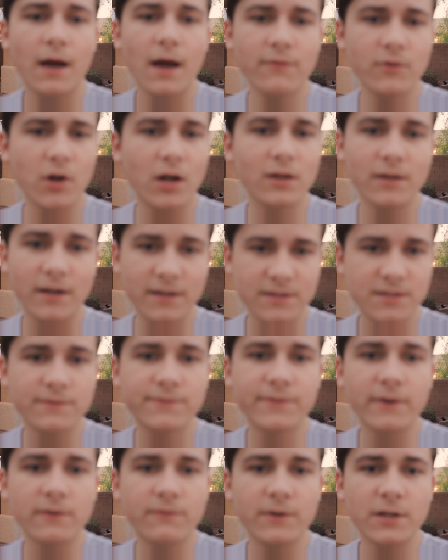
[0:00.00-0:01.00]
I've got lots
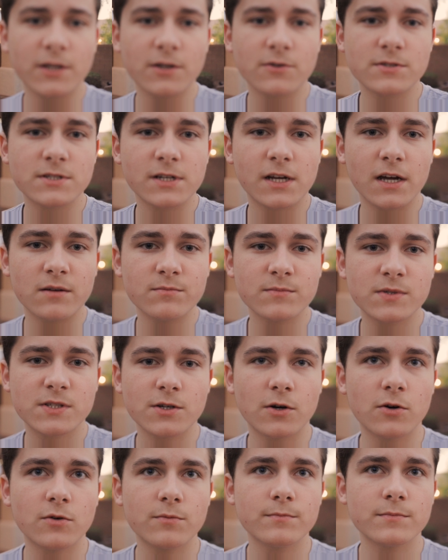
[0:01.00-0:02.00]
of fun videos to come,
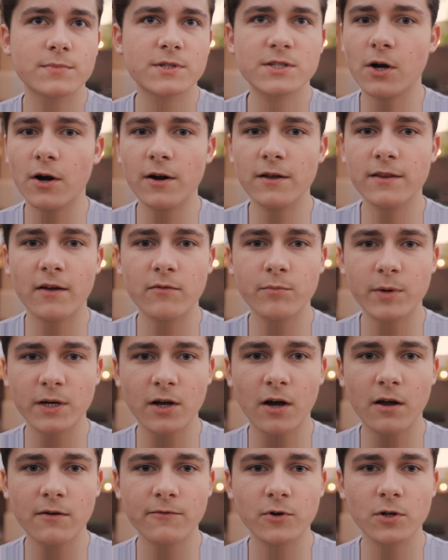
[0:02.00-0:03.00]
so sorry that I've been
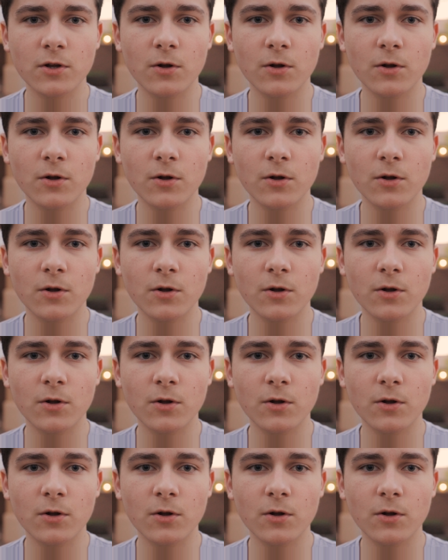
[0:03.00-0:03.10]
gone for a